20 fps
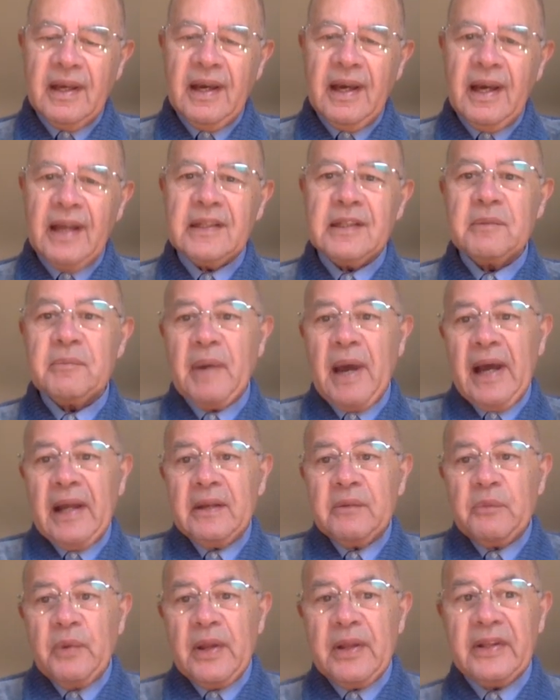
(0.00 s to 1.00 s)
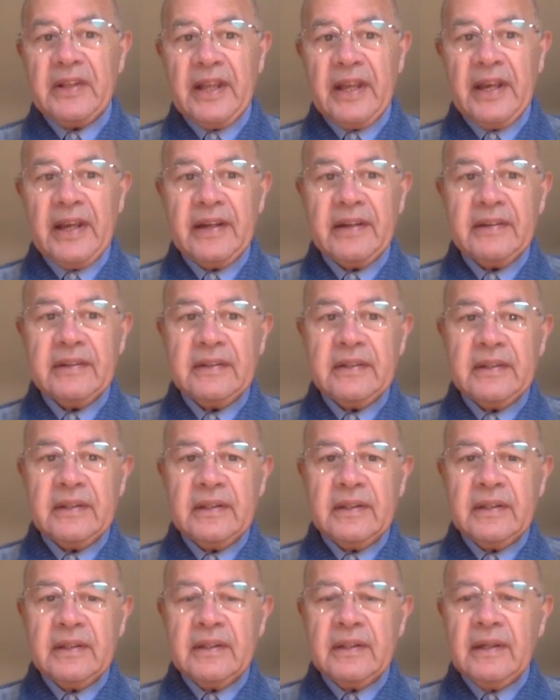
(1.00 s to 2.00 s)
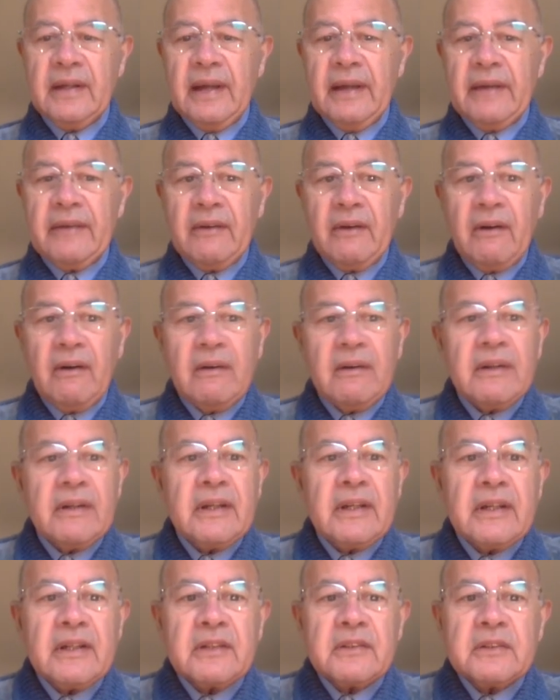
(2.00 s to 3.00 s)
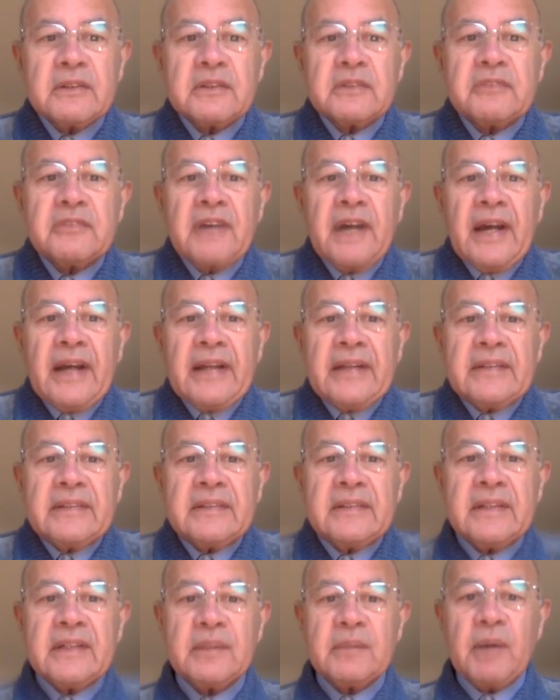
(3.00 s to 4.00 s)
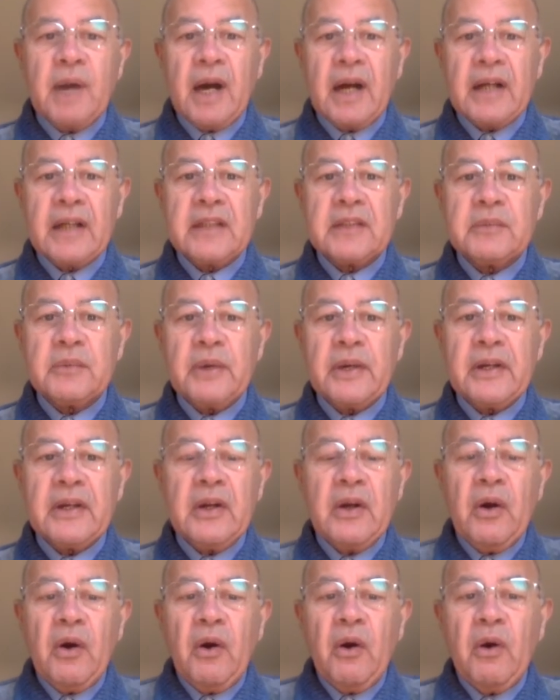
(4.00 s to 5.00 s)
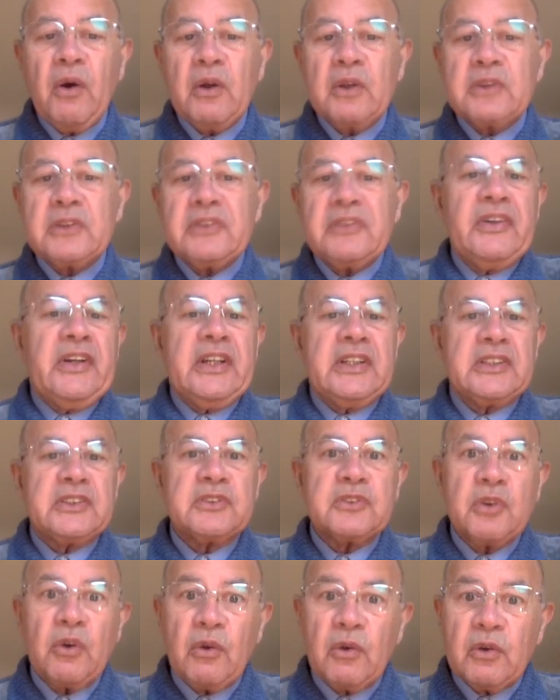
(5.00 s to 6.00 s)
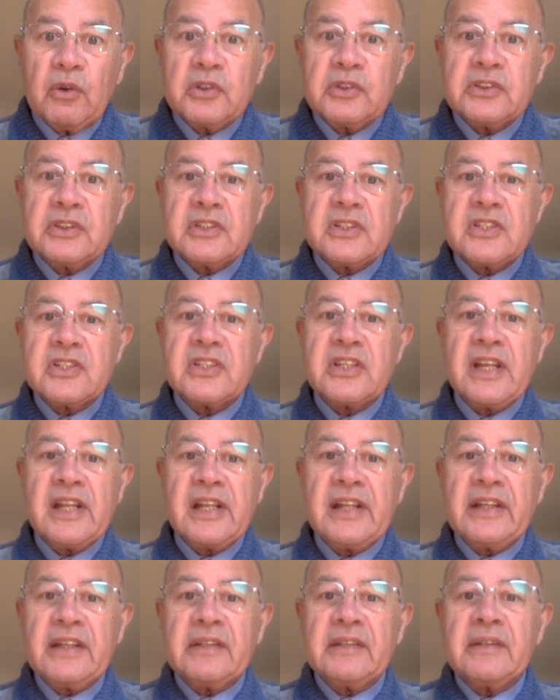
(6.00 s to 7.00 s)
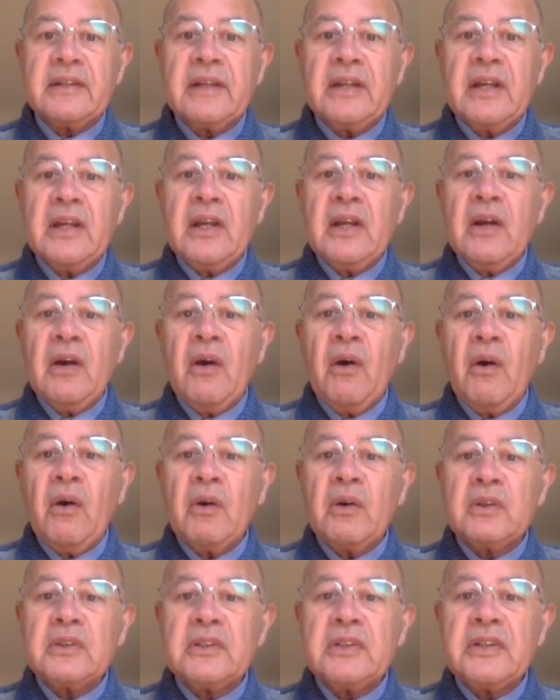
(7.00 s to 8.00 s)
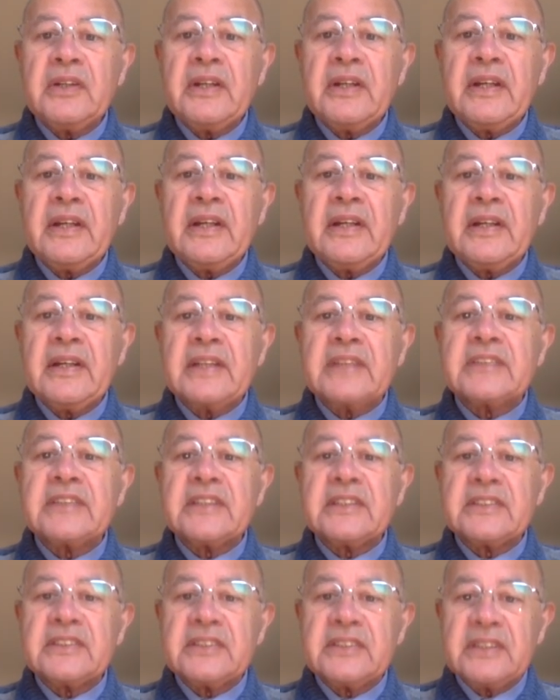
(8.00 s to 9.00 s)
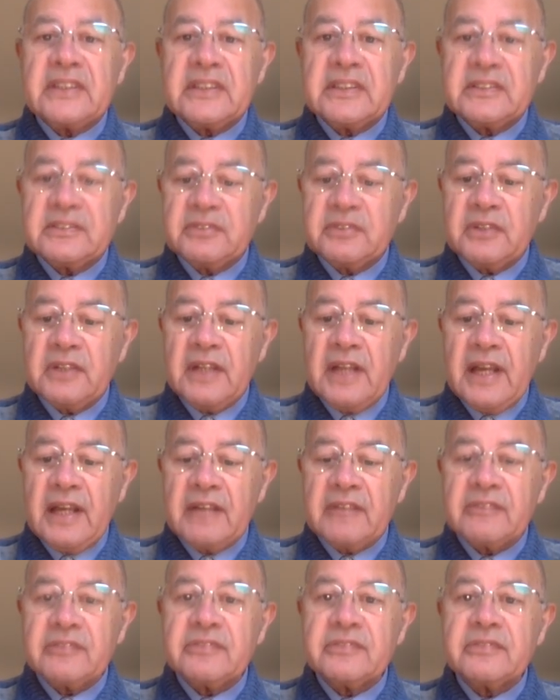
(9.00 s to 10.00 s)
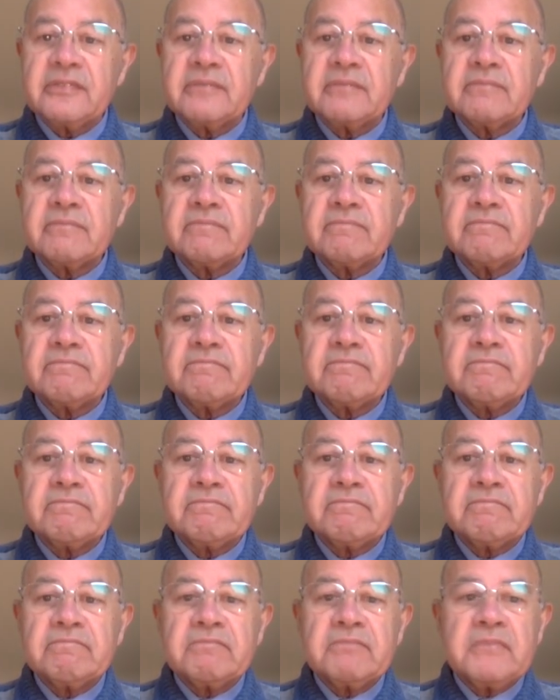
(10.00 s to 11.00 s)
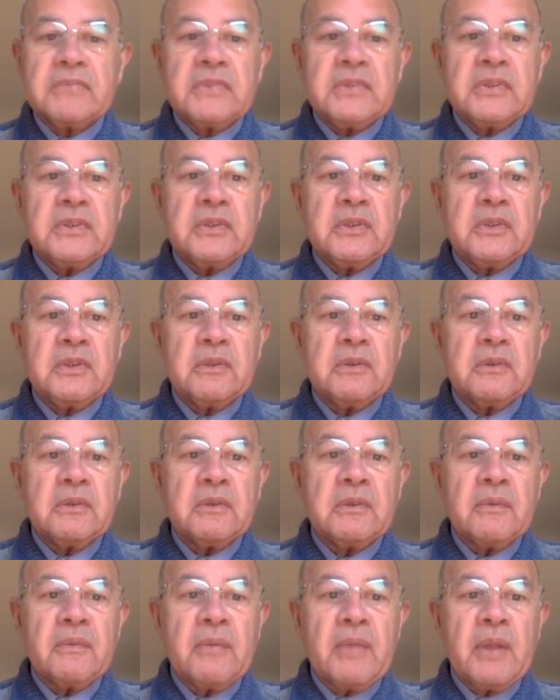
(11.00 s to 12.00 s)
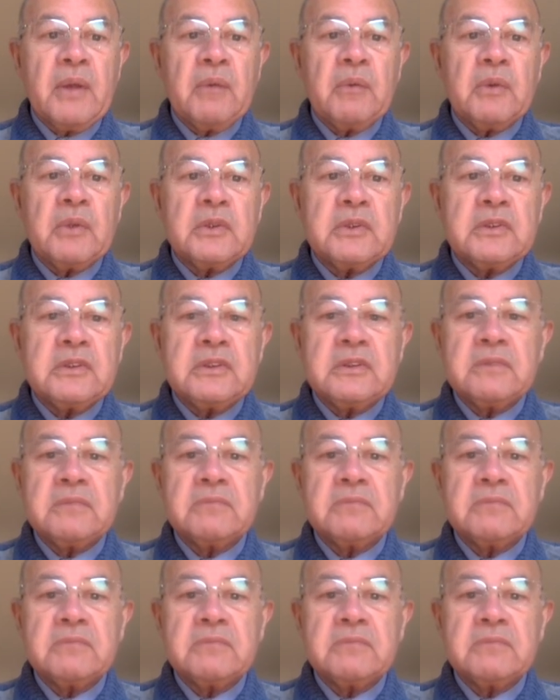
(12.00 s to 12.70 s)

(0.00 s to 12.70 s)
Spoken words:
And the man went there, and all he could find in the market were ordinary stalls selling ordinary necessities for life. You know, wood,